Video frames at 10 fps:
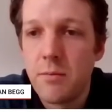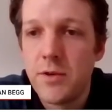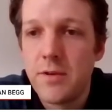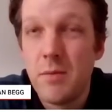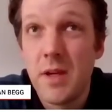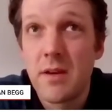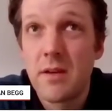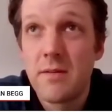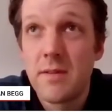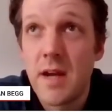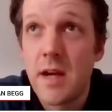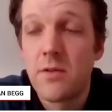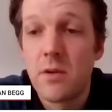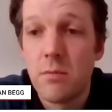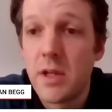puts them in a state
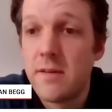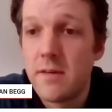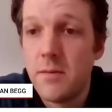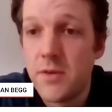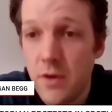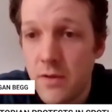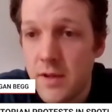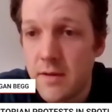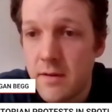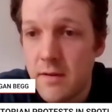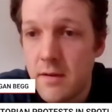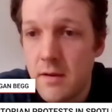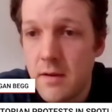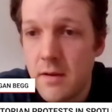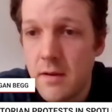of complete subservience
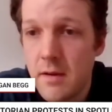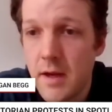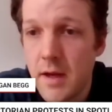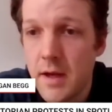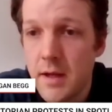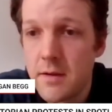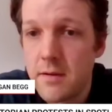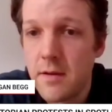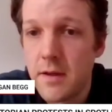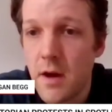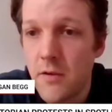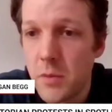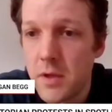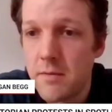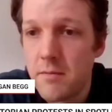to the
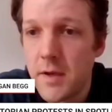government,